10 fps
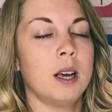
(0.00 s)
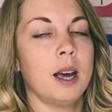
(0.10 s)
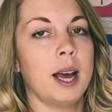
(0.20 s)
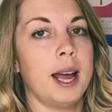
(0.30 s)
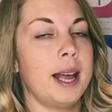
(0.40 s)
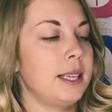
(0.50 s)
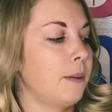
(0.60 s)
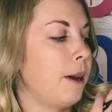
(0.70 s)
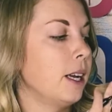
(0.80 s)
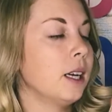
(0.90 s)
And
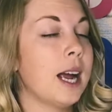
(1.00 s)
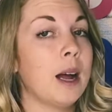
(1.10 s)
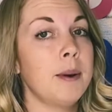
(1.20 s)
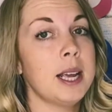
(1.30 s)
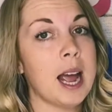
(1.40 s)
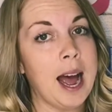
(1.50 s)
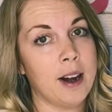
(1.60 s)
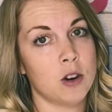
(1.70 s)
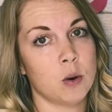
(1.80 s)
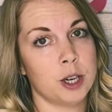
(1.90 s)
depending on how many
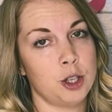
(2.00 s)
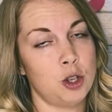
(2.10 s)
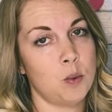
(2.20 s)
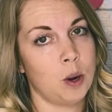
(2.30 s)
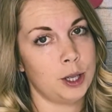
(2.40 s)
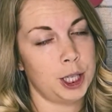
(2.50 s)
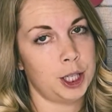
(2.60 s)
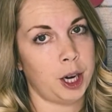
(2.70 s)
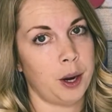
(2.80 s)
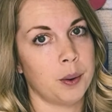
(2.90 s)
categories you want to
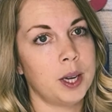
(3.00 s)
do,